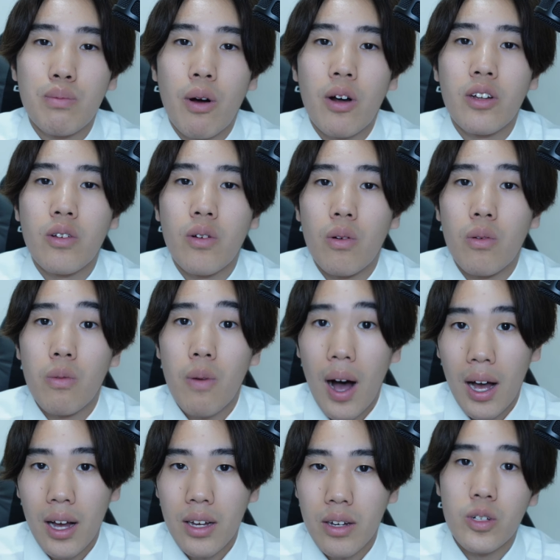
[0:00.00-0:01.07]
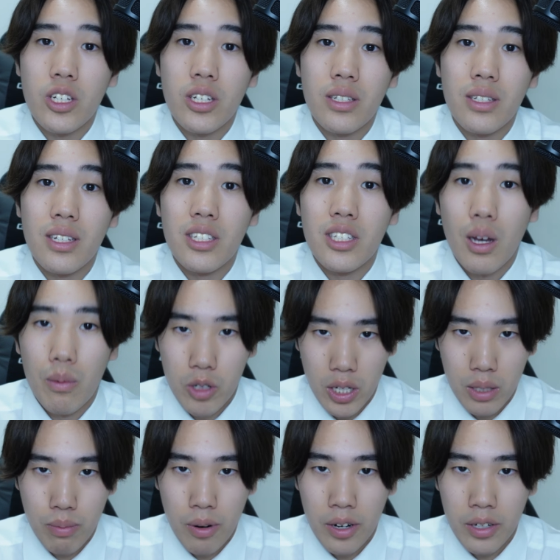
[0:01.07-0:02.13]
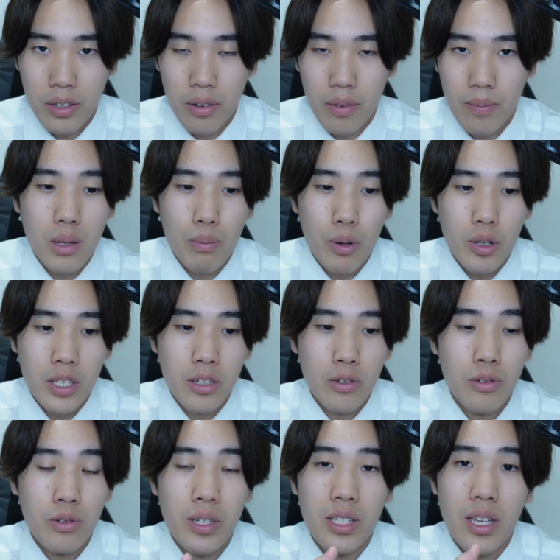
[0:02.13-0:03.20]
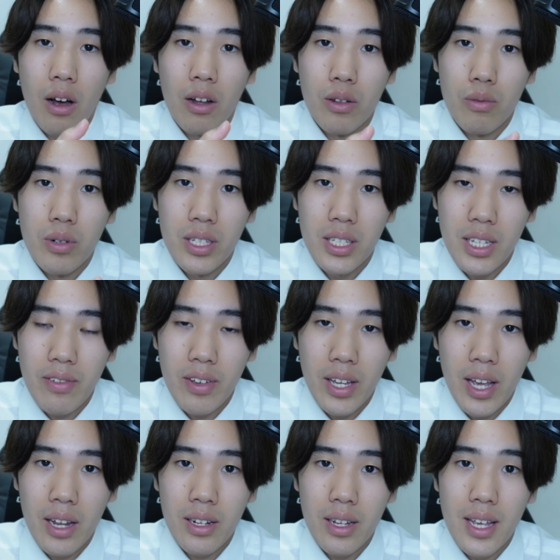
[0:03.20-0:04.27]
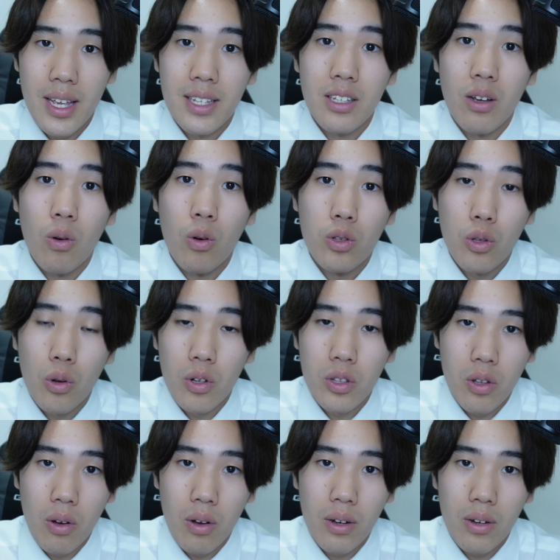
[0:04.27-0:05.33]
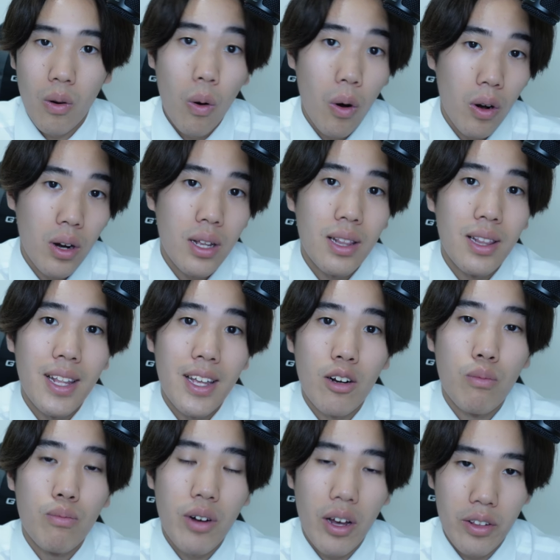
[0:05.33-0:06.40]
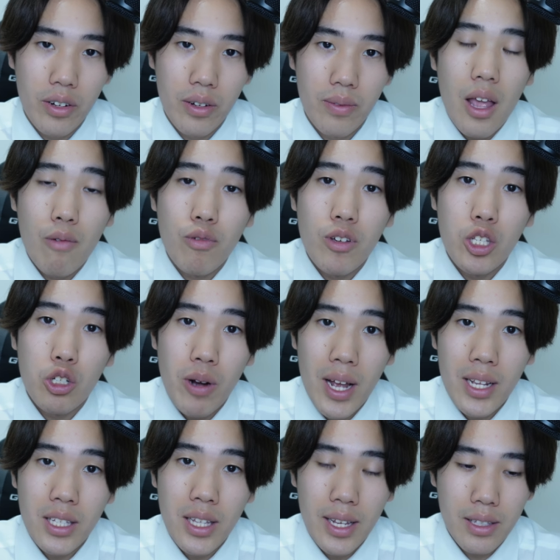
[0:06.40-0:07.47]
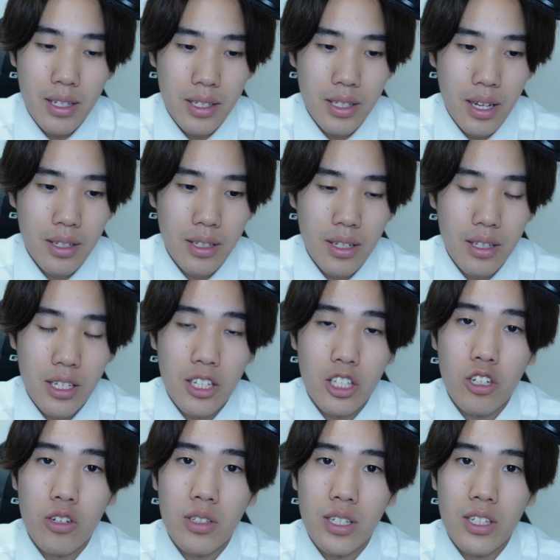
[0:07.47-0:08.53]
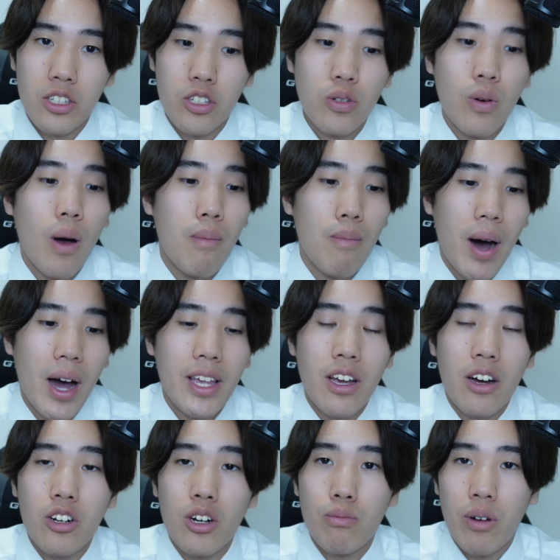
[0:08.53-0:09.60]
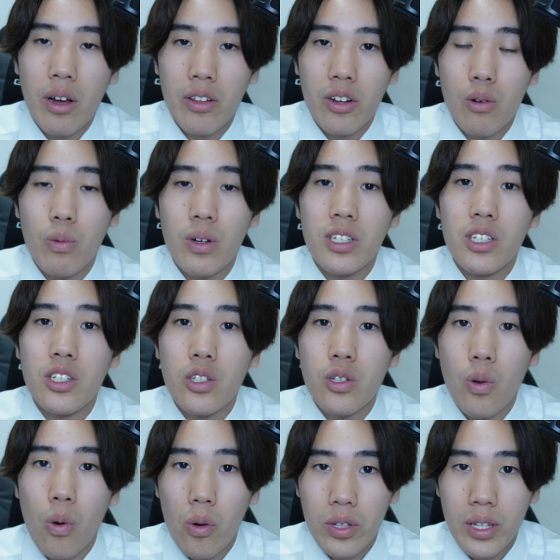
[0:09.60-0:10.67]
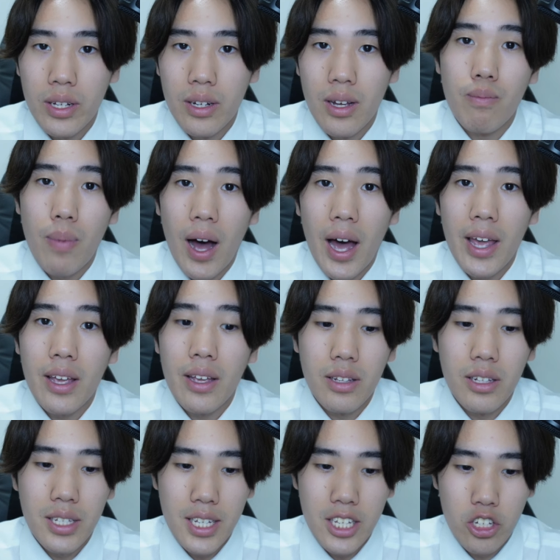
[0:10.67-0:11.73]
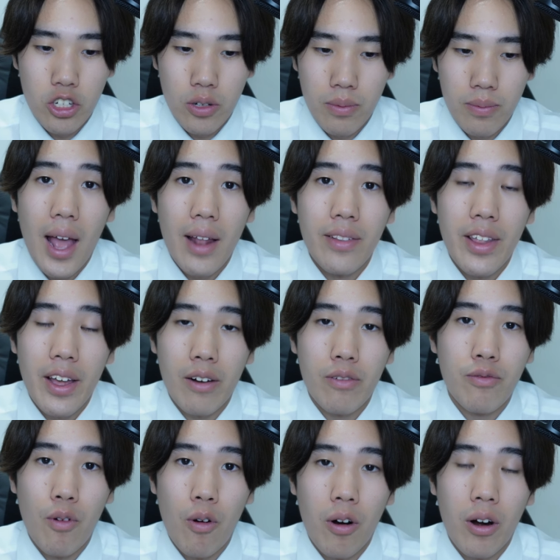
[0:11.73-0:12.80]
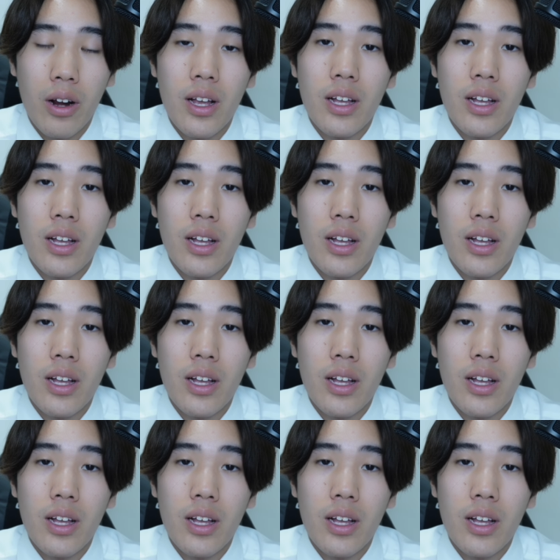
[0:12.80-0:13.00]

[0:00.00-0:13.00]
particle wa, which is the subject particle. The person who is on the receiving end is ototo, or little brother. If we translate this sentence, it turns into, my younger brother was scolded by the teacher. And therefore,